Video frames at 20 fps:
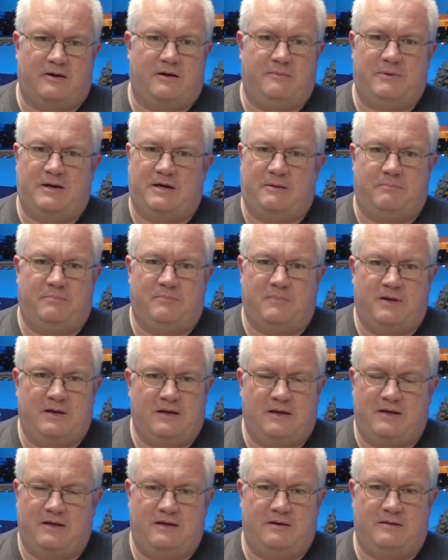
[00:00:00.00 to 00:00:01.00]
mean,
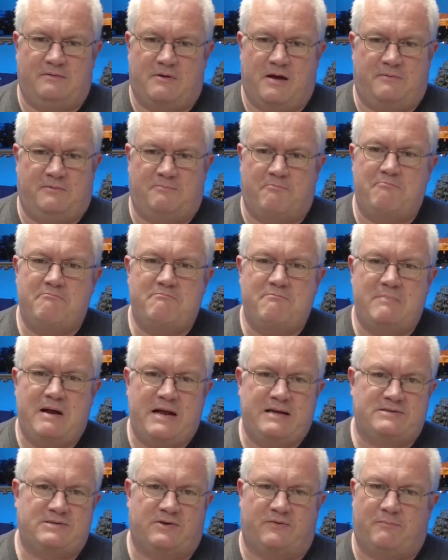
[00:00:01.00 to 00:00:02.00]

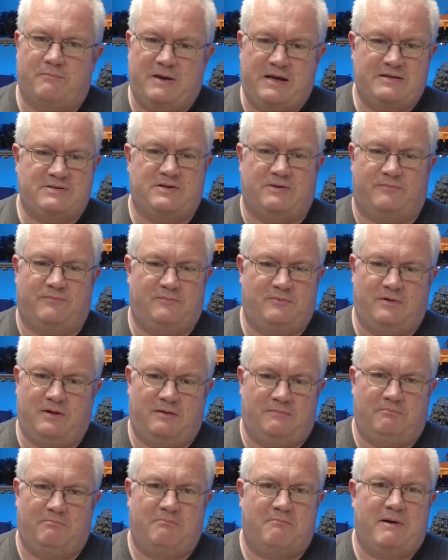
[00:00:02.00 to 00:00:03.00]
massive
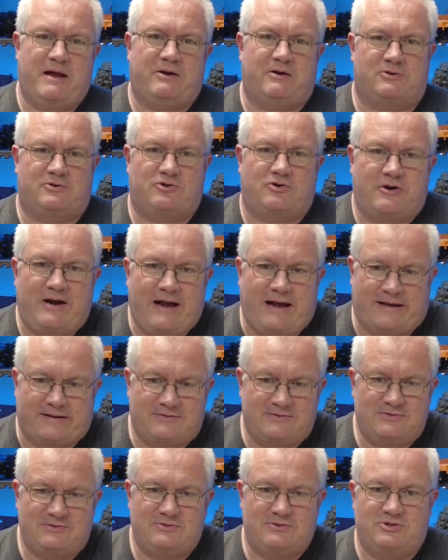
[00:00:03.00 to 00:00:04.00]
amount of
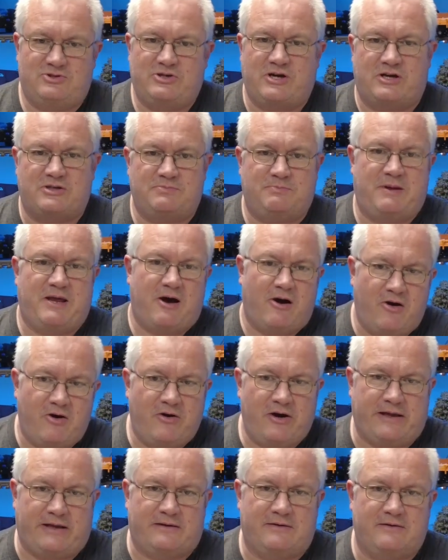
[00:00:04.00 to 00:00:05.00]
tracks just
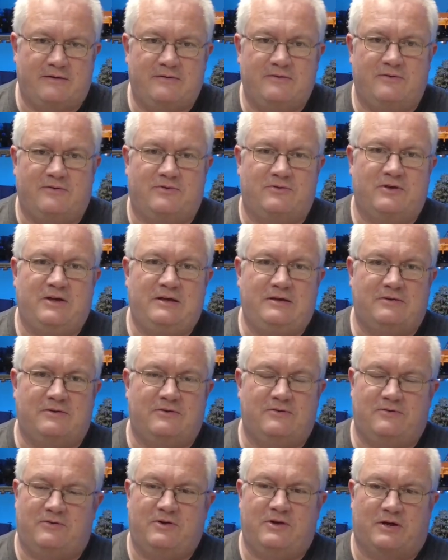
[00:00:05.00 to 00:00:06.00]
behind the
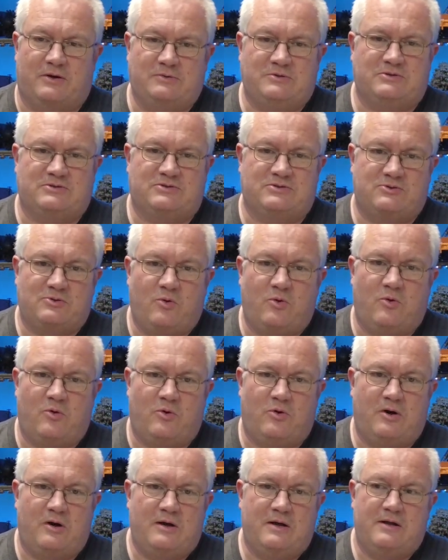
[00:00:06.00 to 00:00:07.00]
scenes, to
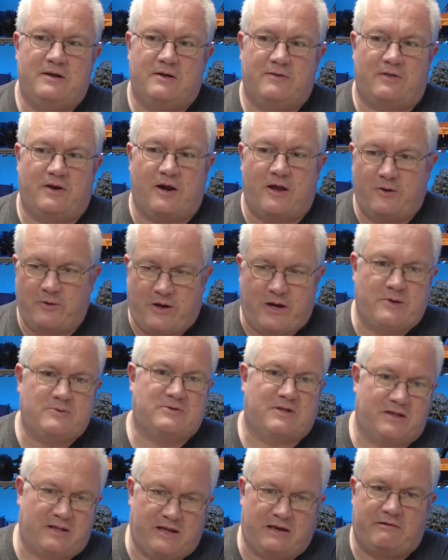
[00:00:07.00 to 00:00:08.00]
store the locos
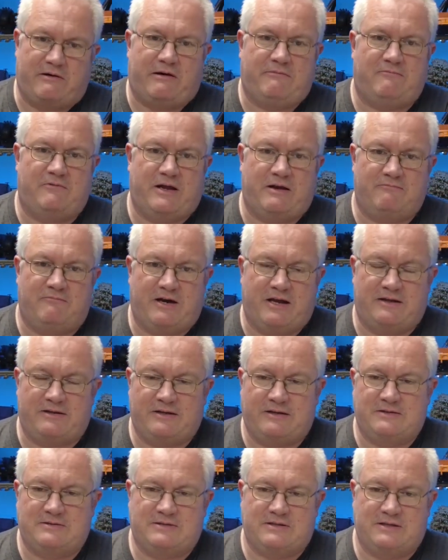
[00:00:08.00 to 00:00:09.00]
that they ran round
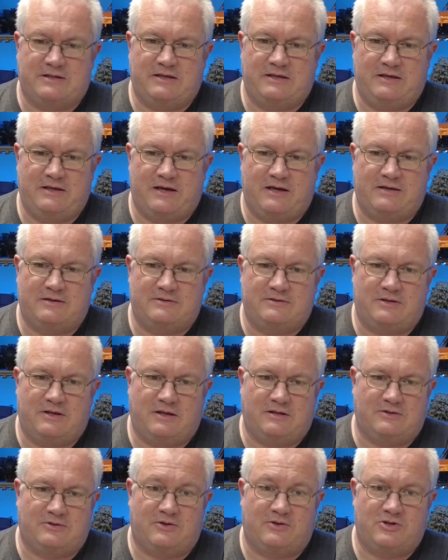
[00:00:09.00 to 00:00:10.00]
into
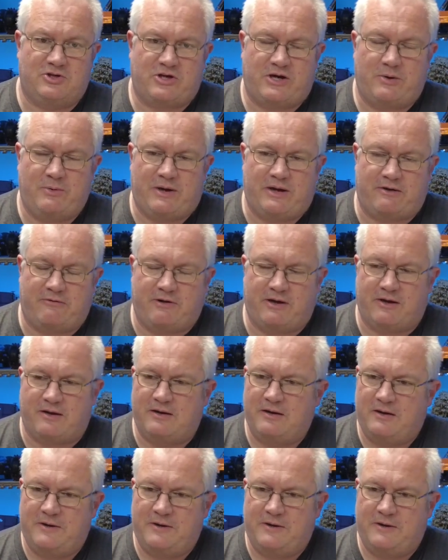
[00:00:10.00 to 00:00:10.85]
the show area.